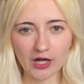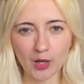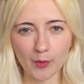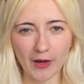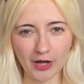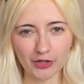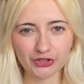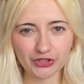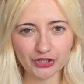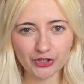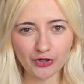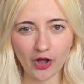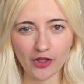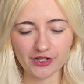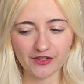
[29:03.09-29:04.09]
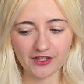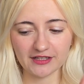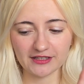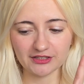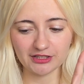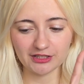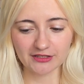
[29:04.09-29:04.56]
about her other
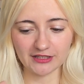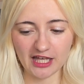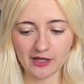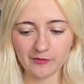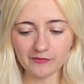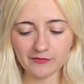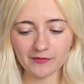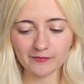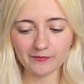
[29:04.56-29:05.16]
than her name,